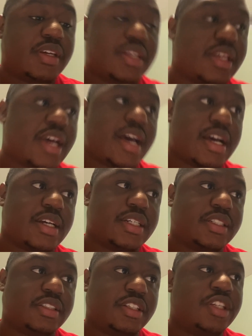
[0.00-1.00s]

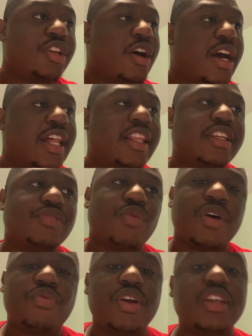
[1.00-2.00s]
At least
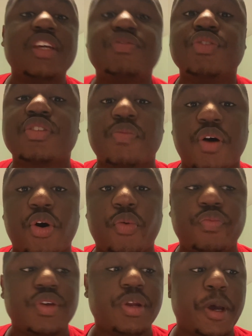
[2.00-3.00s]
one win gives you some
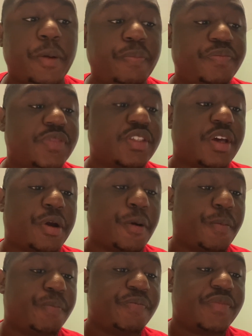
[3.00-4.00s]
hope,
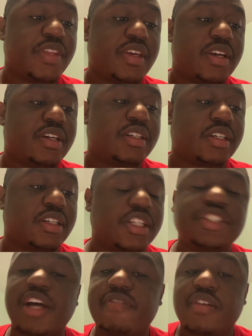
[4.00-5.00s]
So, good
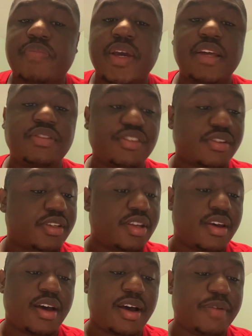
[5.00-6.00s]
job for the Panthers.
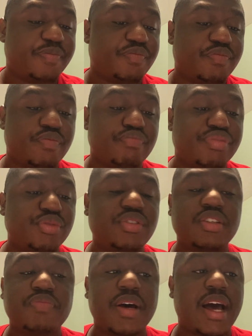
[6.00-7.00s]
Boot
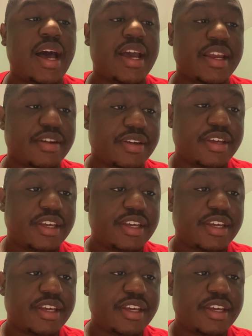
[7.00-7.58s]
to behind.